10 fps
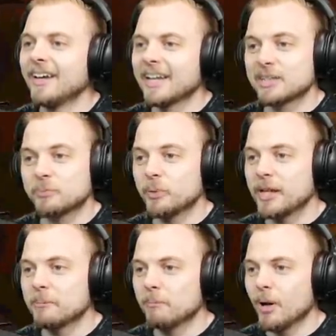He's
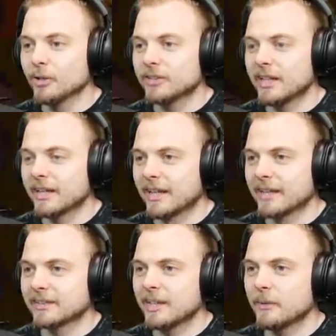playing ball today.
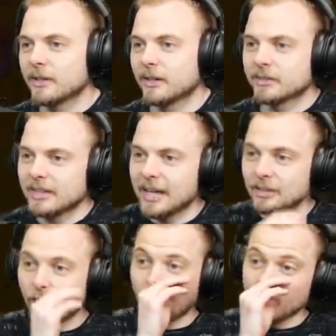Okay, so there we go. So
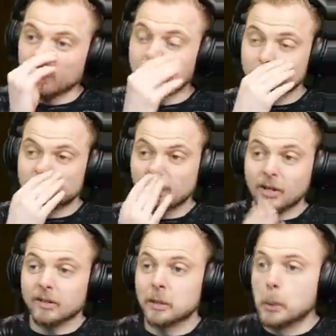that's all of them
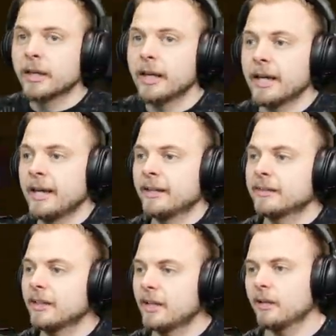done.
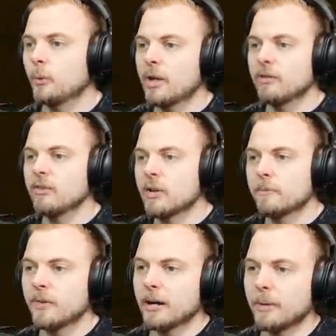And uh, wave over.
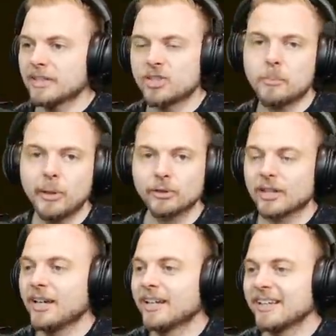All right, back to the build.
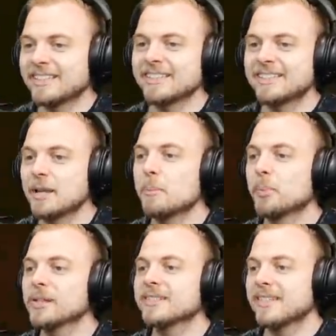
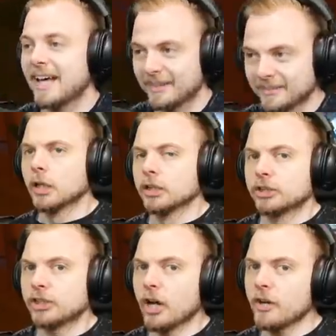Simple as that.
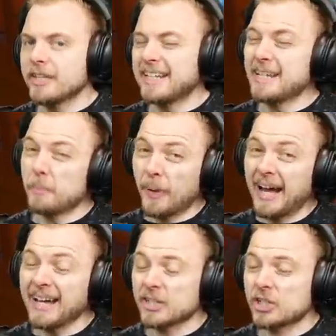So they did a
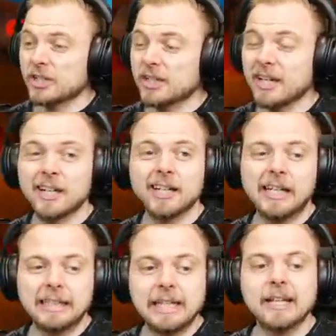patch
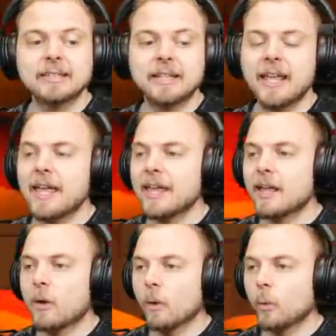uh,
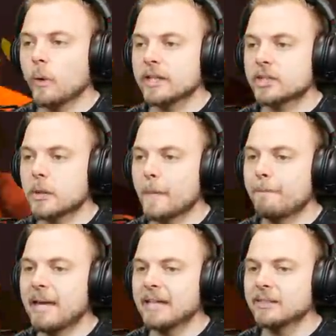yesterday, which
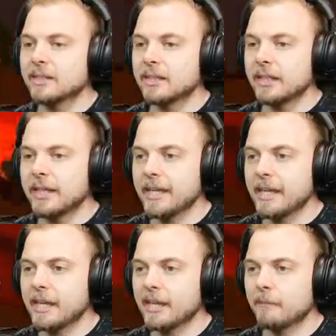
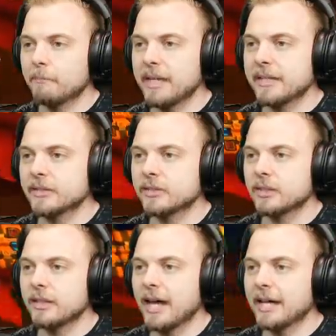basically means
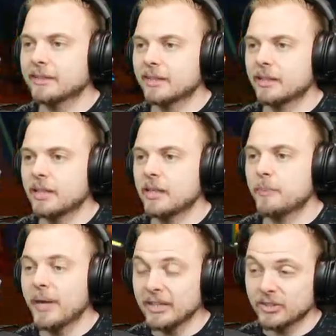that the
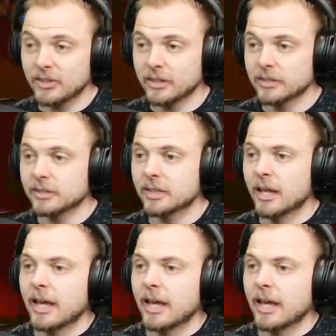pistons